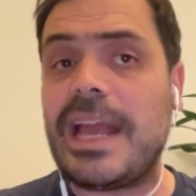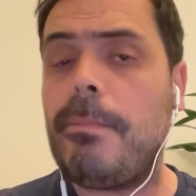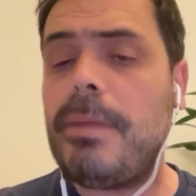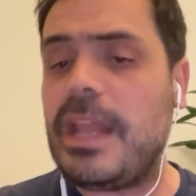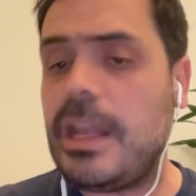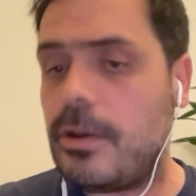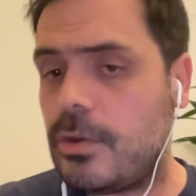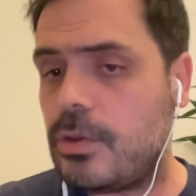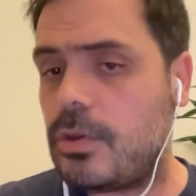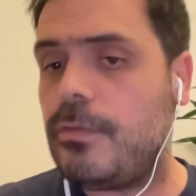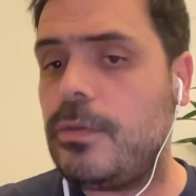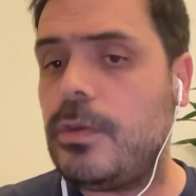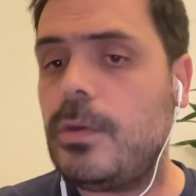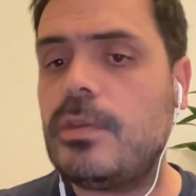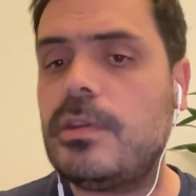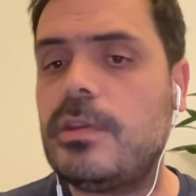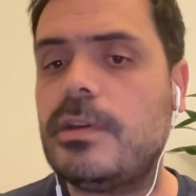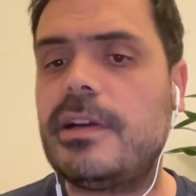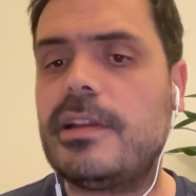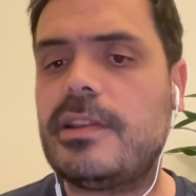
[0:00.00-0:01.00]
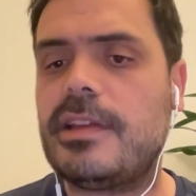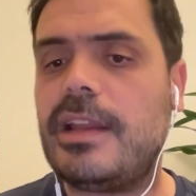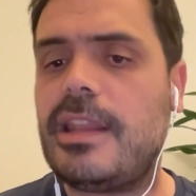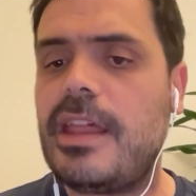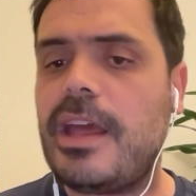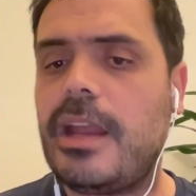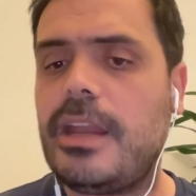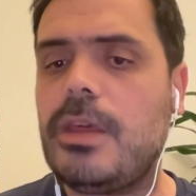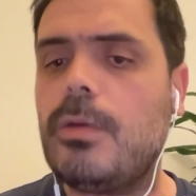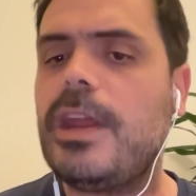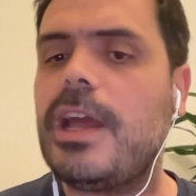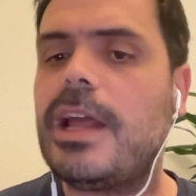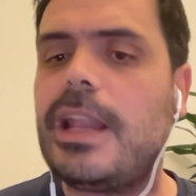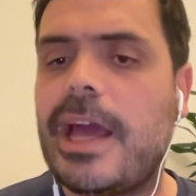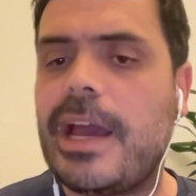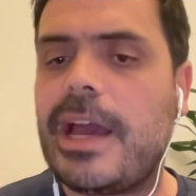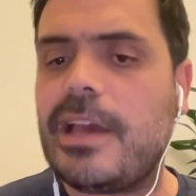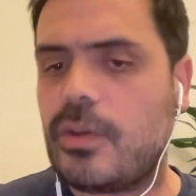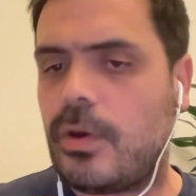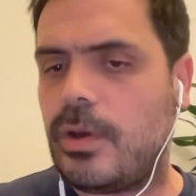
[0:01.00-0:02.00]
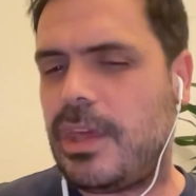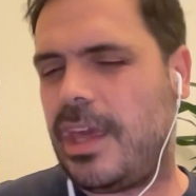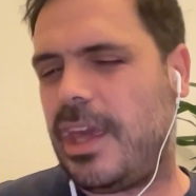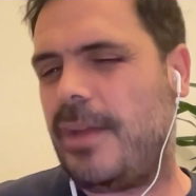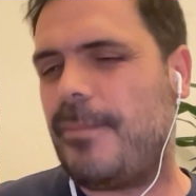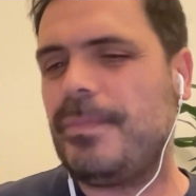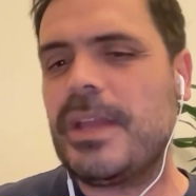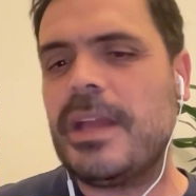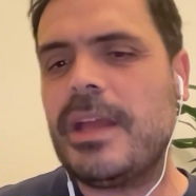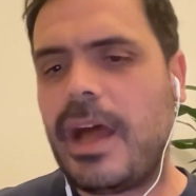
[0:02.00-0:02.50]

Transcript: billions of users, and then you realize, okay,